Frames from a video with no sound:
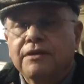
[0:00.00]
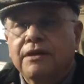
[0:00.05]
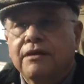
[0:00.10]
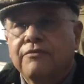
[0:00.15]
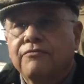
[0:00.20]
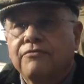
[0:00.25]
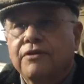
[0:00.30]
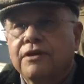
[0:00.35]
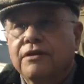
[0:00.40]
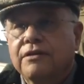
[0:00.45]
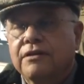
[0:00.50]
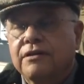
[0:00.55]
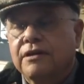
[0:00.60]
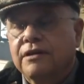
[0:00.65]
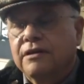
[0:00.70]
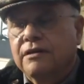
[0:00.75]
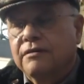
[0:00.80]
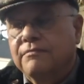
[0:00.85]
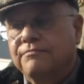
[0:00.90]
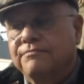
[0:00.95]
I've written
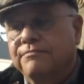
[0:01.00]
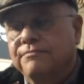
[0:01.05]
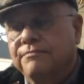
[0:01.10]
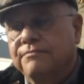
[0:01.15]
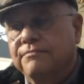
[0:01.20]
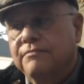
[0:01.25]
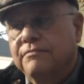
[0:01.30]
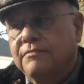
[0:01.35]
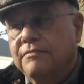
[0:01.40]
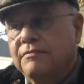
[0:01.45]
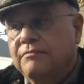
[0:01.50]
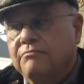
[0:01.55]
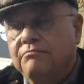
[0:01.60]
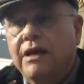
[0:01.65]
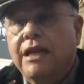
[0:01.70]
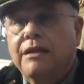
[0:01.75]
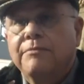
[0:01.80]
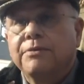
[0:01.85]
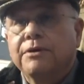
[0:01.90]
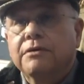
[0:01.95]
um,
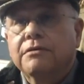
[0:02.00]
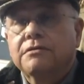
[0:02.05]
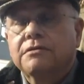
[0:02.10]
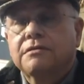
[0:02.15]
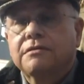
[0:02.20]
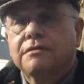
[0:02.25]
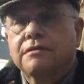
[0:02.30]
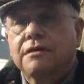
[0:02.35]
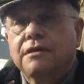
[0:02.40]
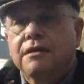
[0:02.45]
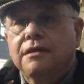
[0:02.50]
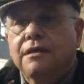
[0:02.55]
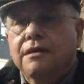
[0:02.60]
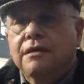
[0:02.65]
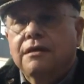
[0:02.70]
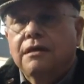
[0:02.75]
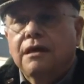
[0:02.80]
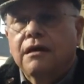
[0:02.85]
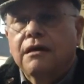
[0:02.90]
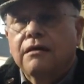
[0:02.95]
many books.
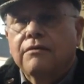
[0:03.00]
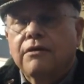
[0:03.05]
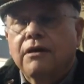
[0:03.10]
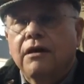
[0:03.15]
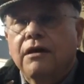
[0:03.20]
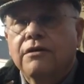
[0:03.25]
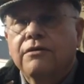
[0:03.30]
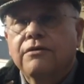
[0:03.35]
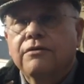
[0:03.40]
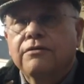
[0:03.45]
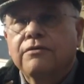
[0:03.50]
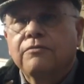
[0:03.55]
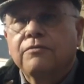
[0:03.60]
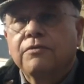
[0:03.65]
Uh, the Hunger and the